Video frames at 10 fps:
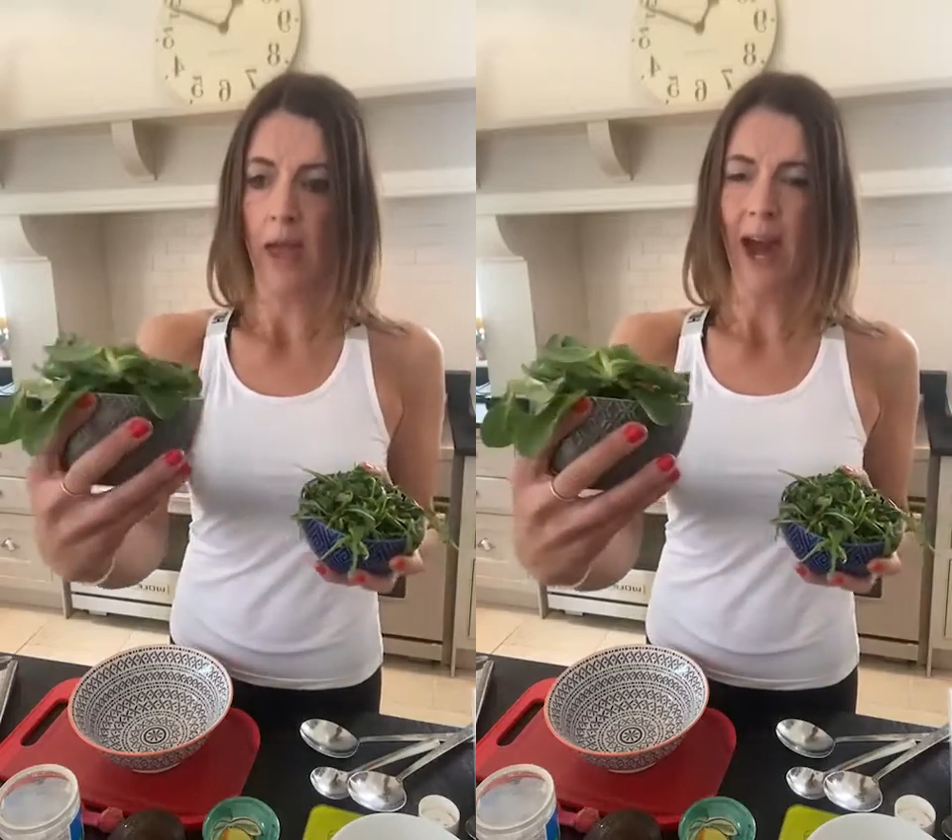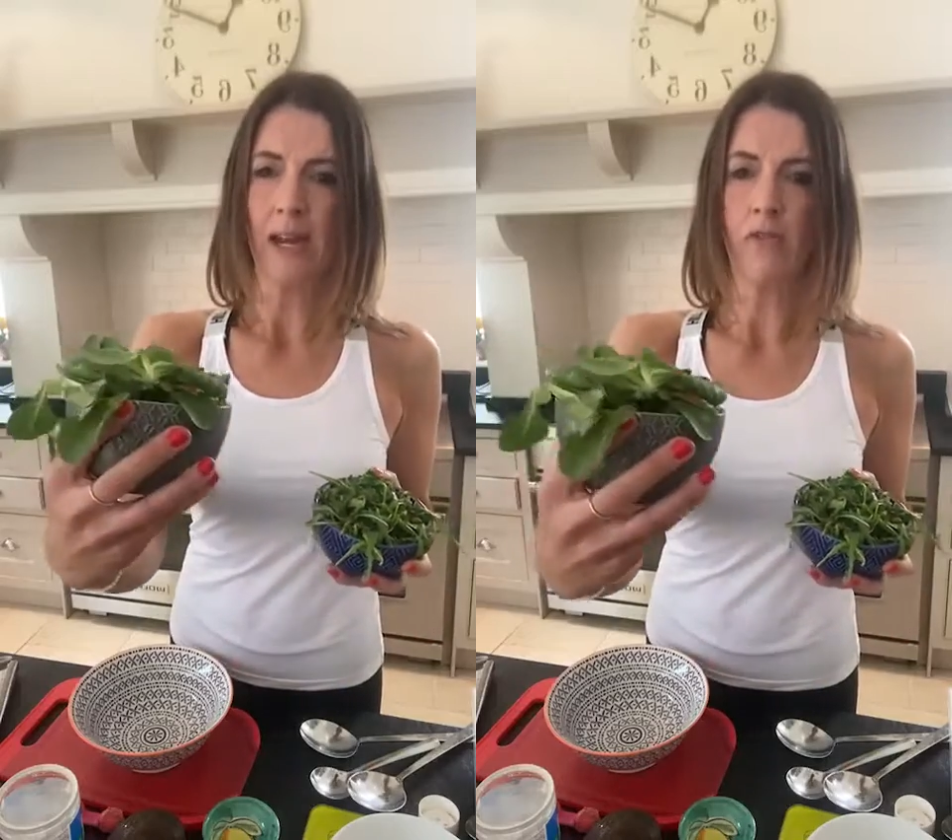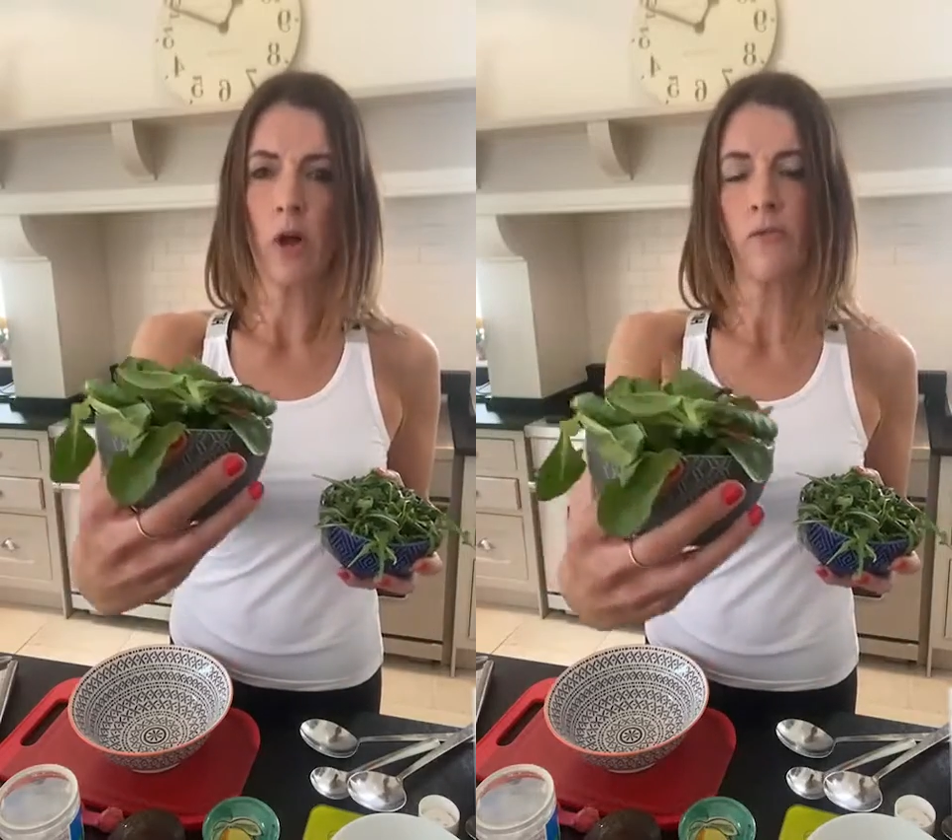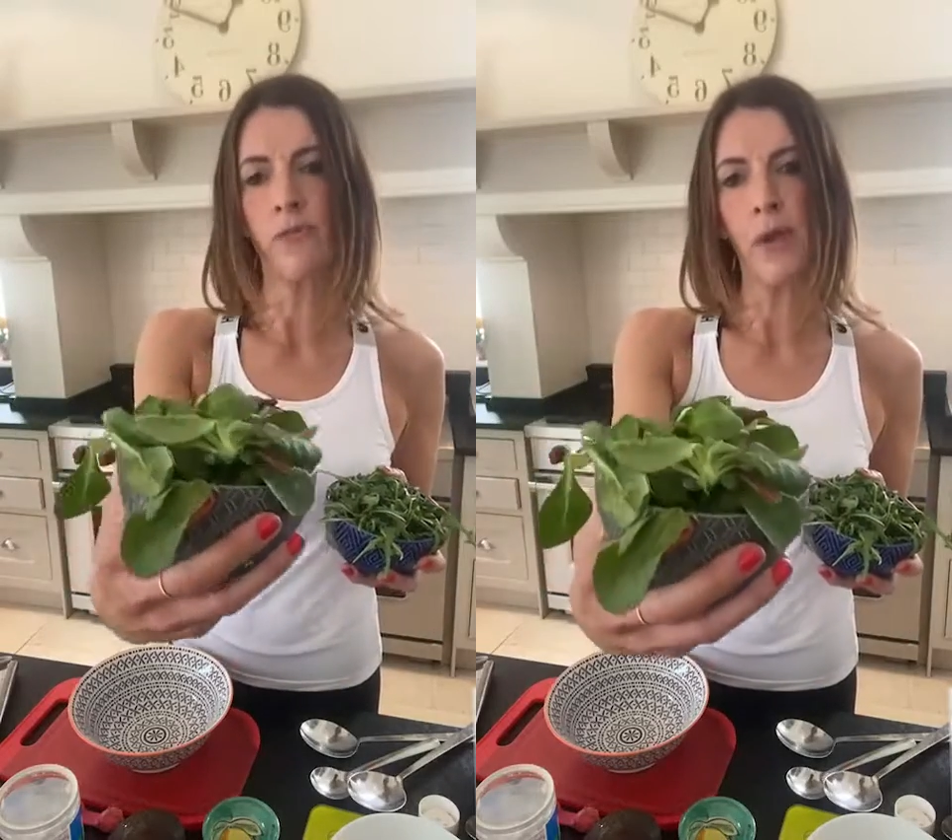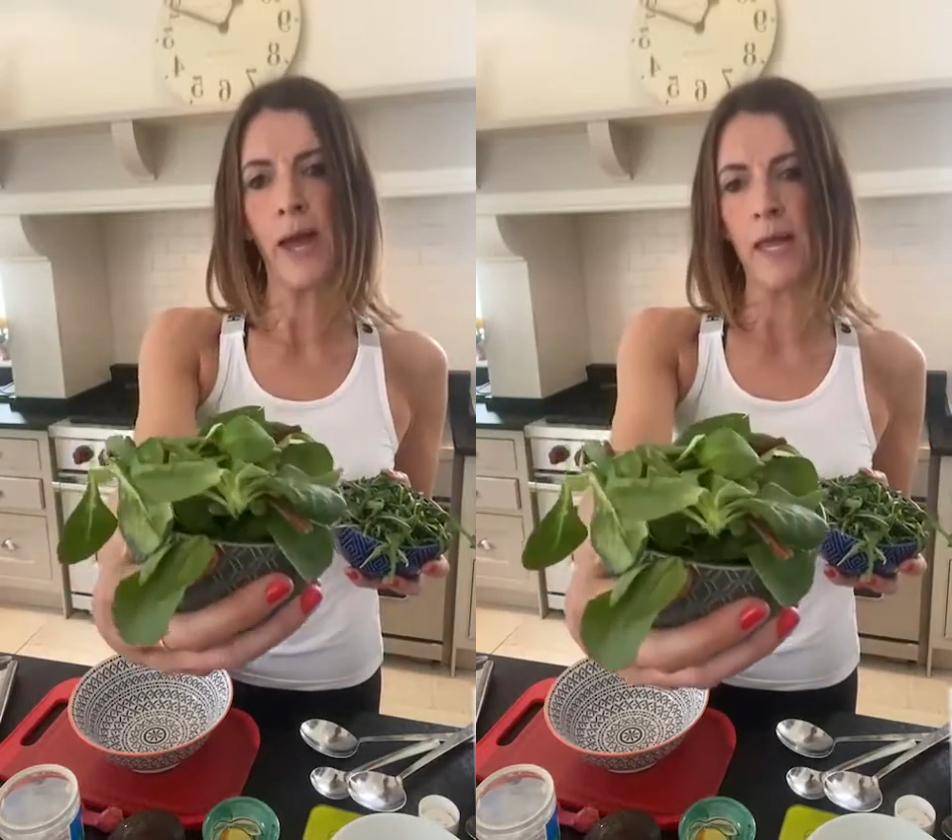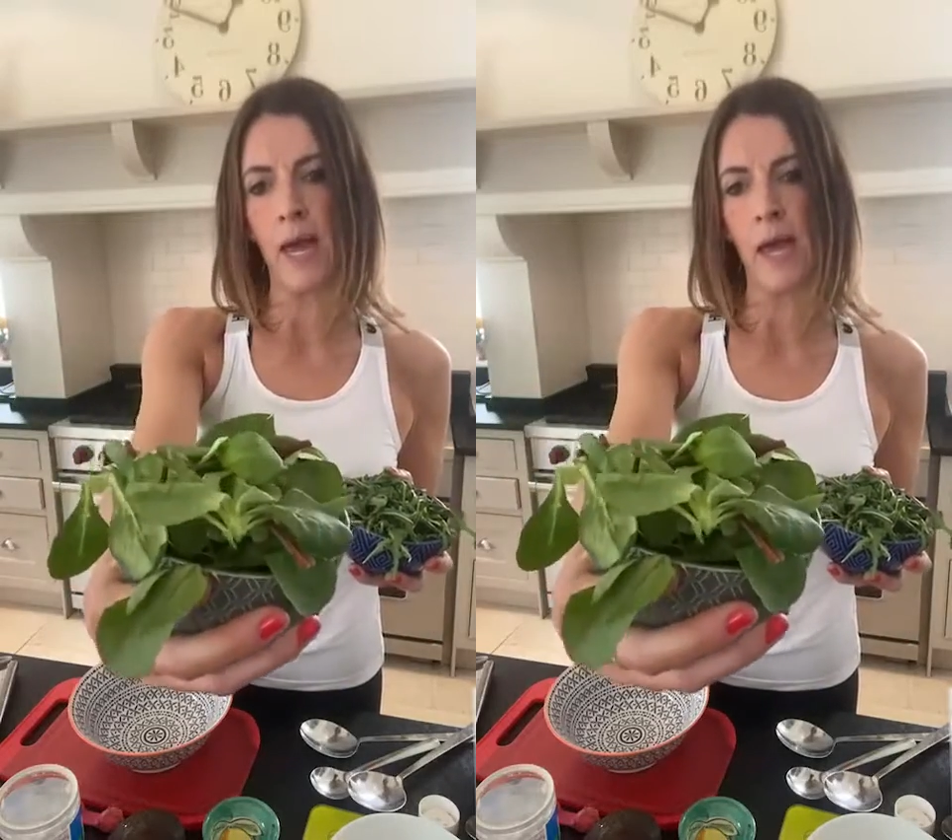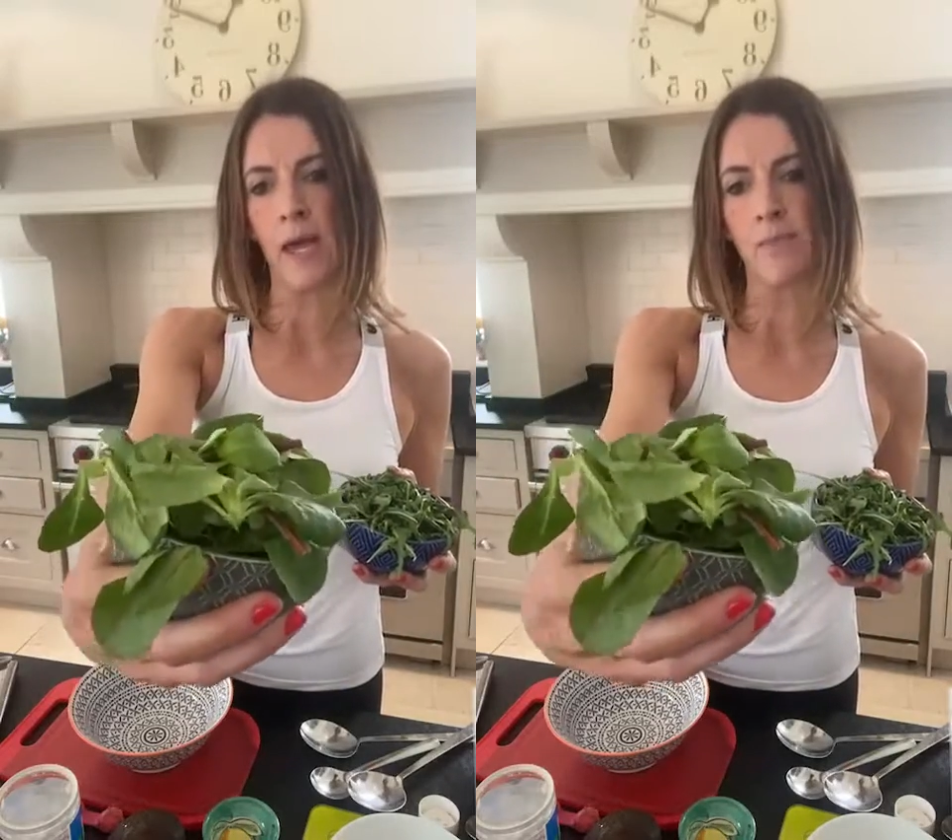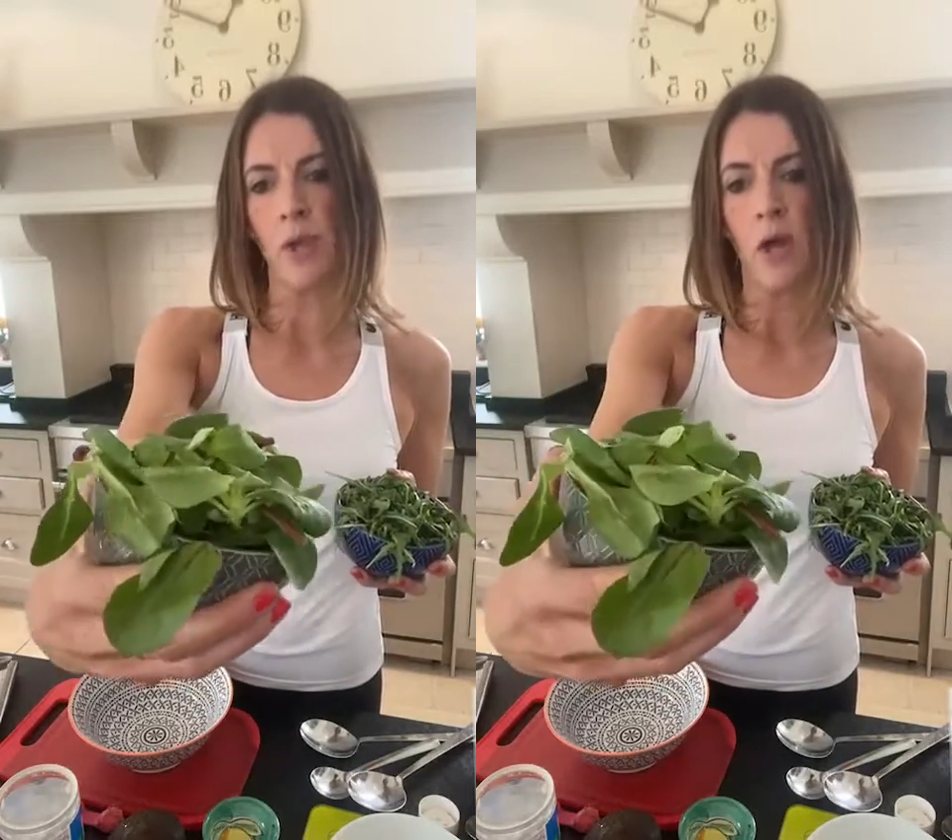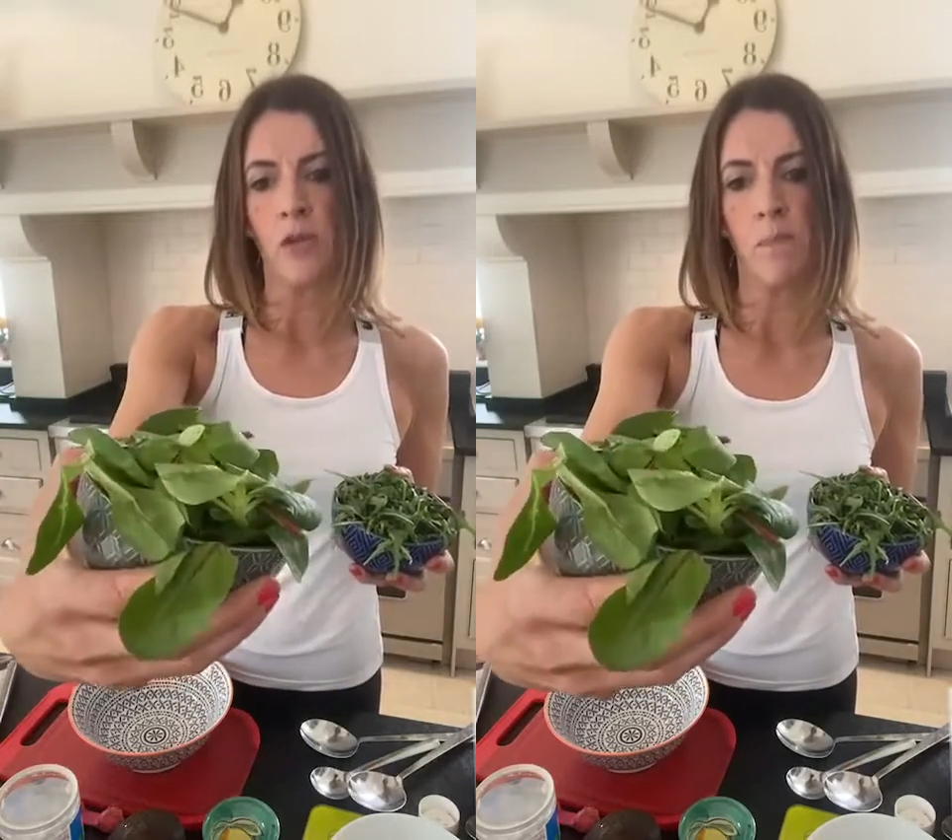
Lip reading: And I've gone for like the